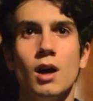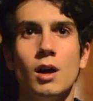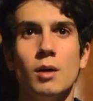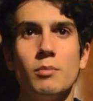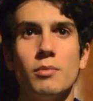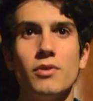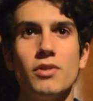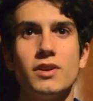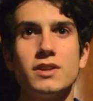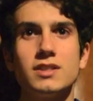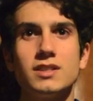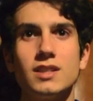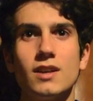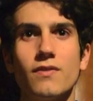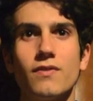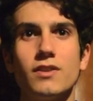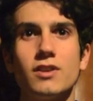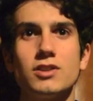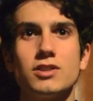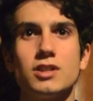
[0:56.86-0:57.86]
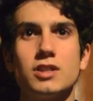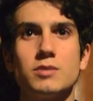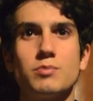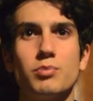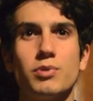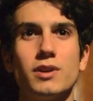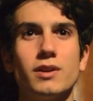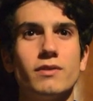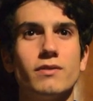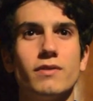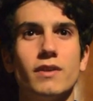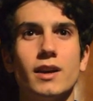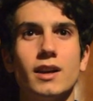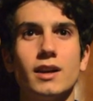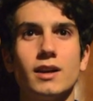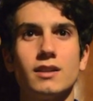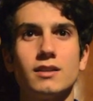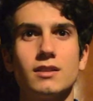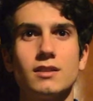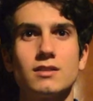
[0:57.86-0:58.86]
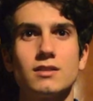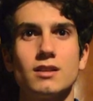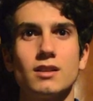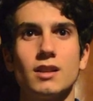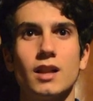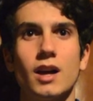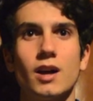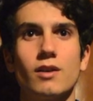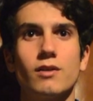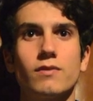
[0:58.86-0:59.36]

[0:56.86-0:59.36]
but this definition is pretty vague and doesn't allow